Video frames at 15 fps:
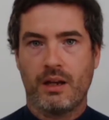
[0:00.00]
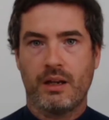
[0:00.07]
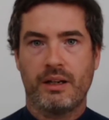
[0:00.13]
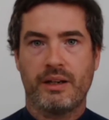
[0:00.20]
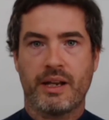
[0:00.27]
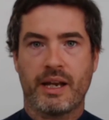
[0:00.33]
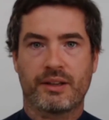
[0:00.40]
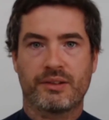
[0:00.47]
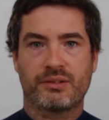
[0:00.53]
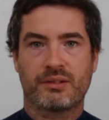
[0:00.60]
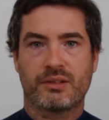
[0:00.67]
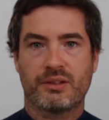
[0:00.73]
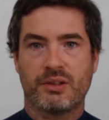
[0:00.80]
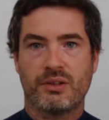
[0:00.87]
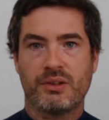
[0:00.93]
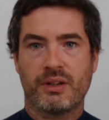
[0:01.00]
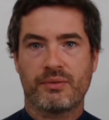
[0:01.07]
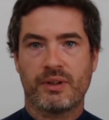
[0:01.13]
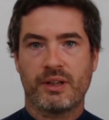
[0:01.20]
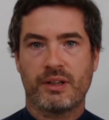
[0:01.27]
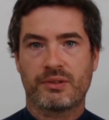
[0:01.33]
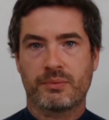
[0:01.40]
Next, two
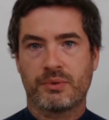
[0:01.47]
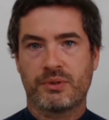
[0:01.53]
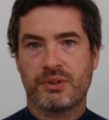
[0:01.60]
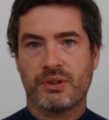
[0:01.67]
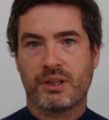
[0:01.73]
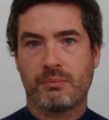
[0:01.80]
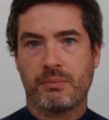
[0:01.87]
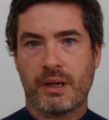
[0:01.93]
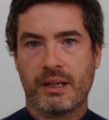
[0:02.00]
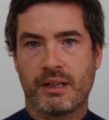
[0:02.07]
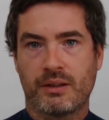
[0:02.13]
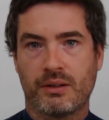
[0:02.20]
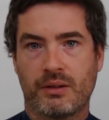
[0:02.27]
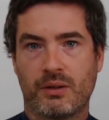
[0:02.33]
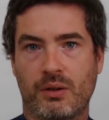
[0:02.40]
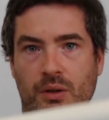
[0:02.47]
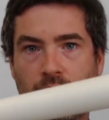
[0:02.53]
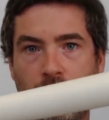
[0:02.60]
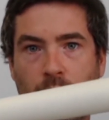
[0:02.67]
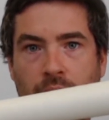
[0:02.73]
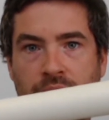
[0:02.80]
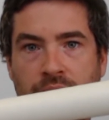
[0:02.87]
different instruments you can make
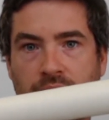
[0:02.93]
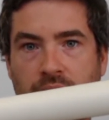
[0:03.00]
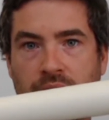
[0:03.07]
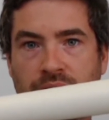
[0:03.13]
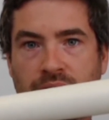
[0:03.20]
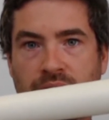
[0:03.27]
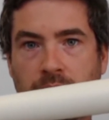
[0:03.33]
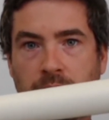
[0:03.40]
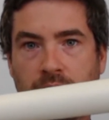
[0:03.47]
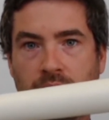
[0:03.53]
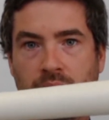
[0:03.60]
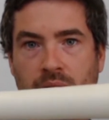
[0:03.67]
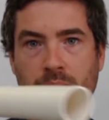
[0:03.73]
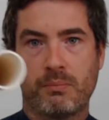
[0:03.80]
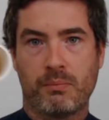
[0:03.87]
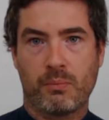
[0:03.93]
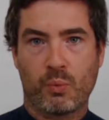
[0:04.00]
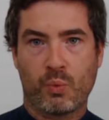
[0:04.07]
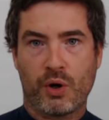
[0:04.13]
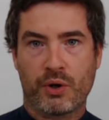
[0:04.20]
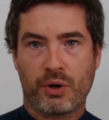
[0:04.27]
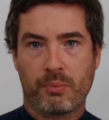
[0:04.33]
with a simple
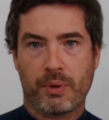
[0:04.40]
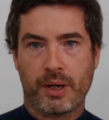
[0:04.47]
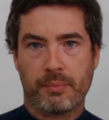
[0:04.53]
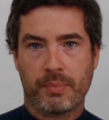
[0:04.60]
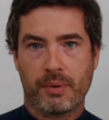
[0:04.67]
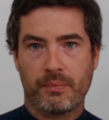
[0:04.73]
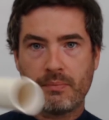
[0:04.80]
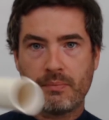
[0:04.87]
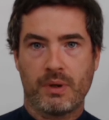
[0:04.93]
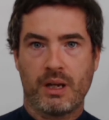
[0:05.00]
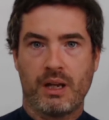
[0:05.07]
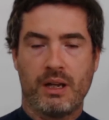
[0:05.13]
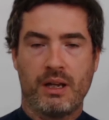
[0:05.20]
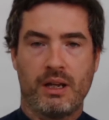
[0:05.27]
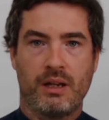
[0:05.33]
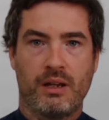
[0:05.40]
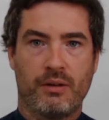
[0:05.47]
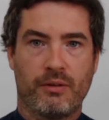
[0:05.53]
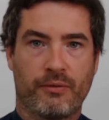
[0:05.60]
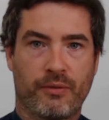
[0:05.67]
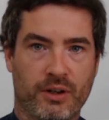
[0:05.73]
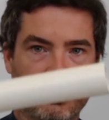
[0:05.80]
water pipe.
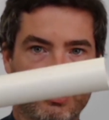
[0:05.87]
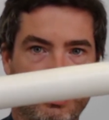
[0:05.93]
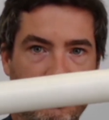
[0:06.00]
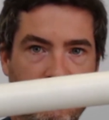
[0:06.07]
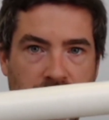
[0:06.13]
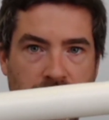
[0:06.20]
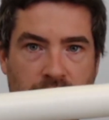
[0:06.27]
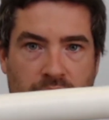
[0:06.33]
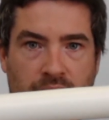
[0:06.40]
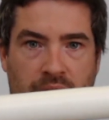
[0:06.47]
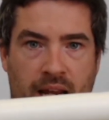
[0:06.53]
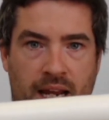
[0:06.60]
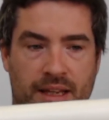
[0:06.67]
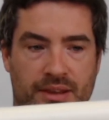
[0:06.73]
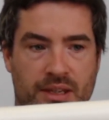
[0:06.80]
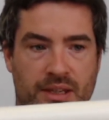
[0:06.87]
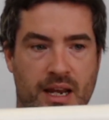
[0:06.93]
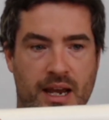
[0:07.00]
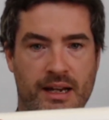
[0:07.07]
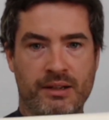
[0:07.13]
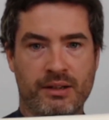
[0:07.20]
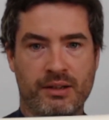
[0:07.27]
Firstly, you can hit the
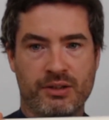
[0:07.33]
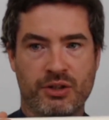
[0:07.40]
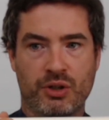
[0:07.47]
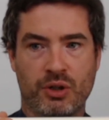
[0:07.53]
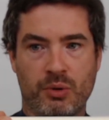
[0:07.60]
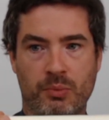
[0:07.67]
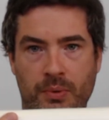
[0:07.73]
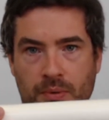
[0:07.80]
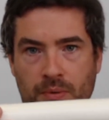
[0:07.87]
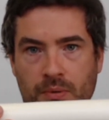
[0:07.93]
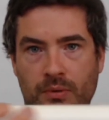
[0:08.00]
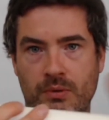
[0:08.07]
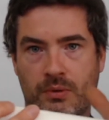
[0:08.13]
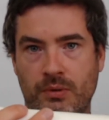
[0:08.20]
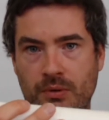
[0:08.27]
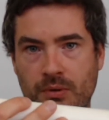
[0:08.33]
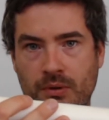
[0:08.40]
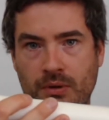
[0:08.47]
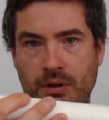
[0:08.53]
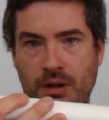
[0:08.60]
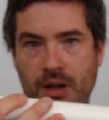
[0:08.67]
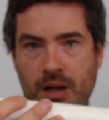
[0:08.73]
end of the tube
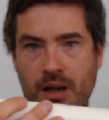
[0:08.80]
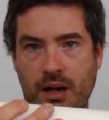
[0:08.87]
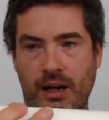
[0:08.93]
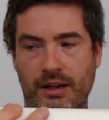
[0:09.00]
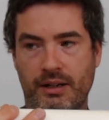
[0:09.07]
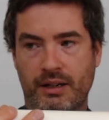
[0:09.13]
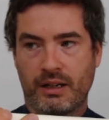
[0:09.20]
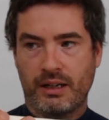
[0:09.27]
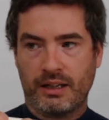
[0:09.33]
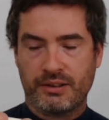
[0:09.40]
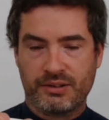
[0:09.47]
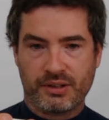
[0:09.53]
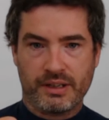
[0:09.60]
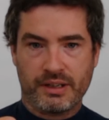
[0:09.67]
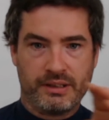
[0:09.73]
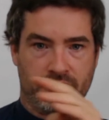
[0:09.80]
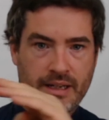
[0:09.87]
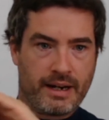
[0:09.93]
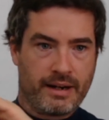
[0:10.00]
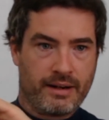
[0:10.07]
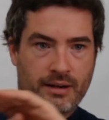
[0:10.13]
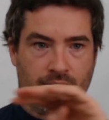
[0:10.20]
and you can excite the
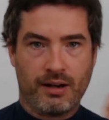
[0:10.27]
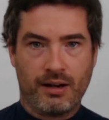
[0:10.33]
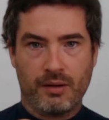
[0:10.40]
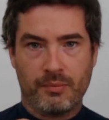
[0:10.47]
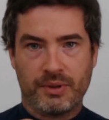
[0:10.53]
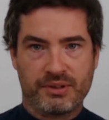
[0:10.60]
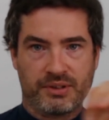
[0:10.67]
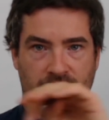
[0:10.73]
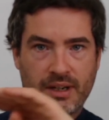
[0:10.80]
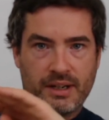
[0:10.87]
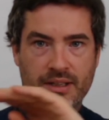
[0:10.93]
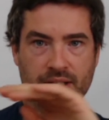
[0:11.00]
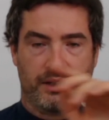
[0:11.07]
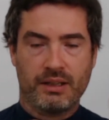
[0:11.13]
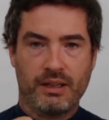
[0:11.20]
air column inside,